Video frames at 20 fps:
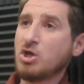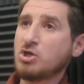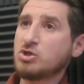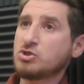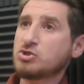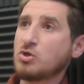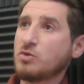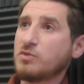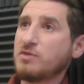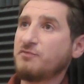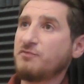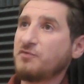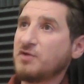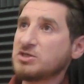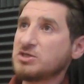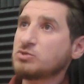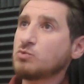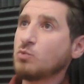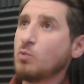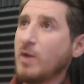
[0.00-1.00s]
So the
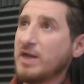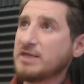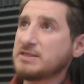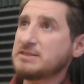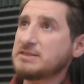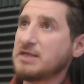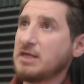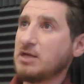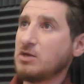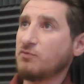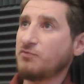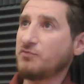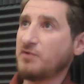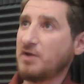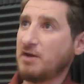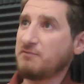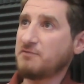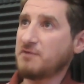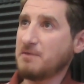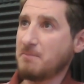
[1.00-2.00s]
first Wednesday of
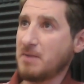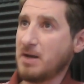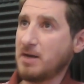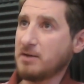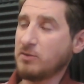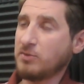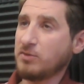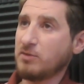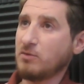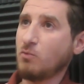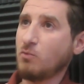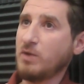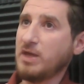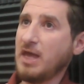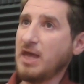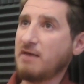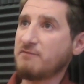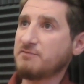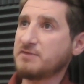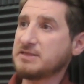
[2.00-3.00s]
every month, we
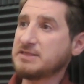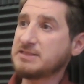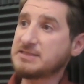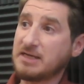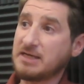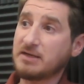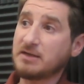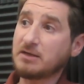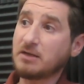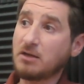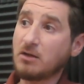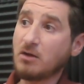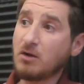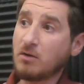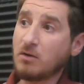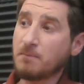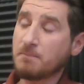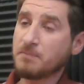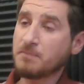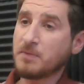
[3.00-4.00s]
have the general law.